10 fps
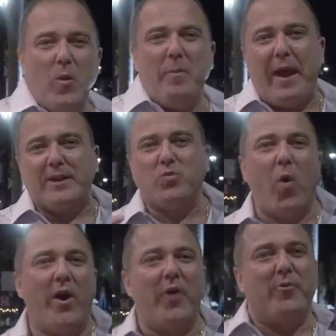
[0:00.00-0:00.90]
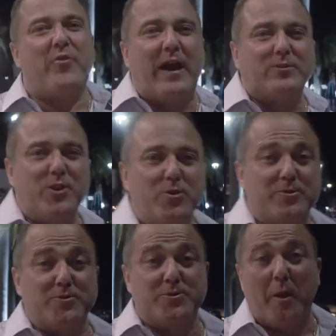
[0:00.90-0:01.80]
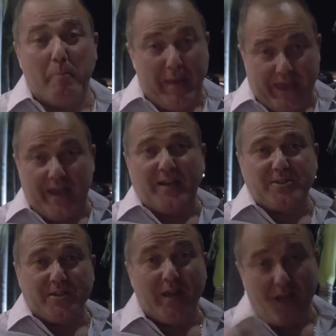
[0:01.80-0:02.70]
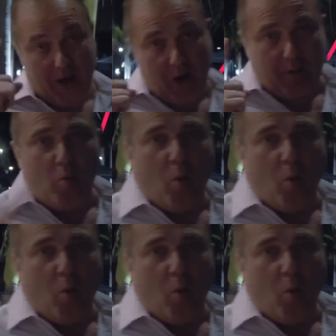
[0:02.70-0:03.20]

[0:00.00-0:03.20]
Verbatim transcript: we passed one hundred thousand users, making us number